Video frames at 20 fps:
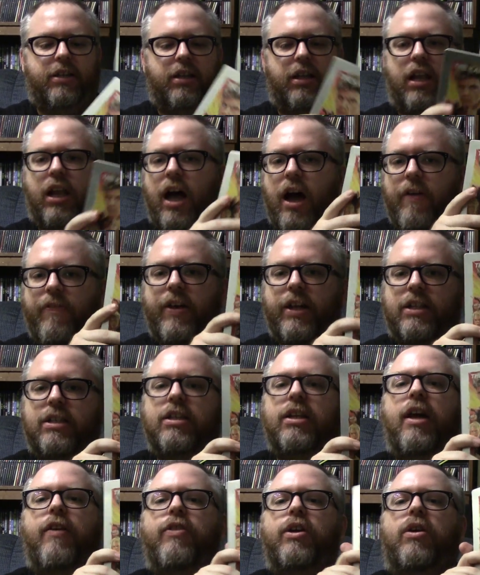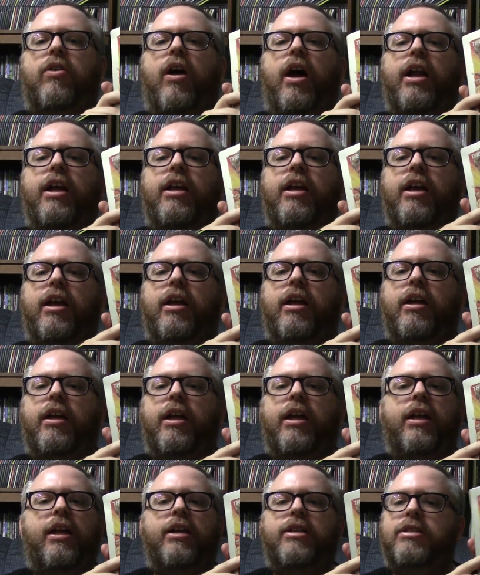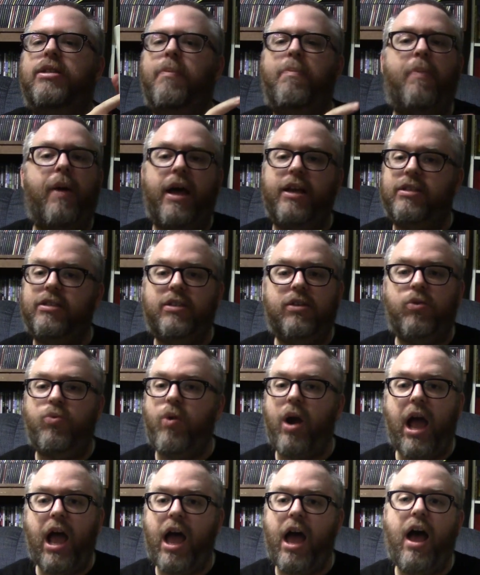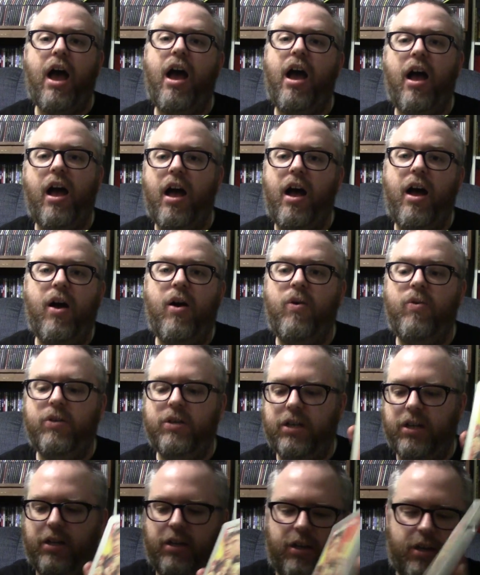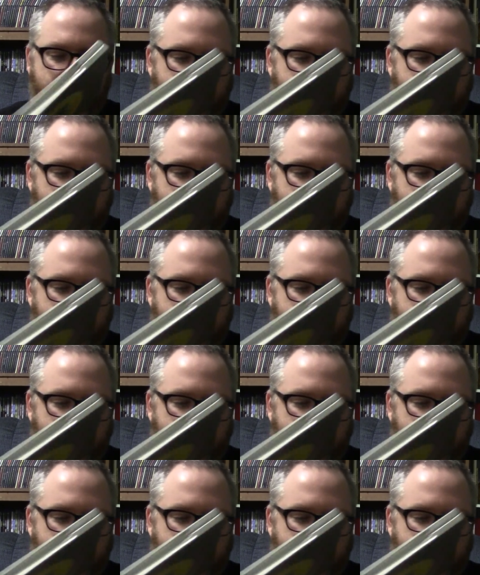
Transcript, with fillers: Love it. Love the Karate Kid. It is the best around.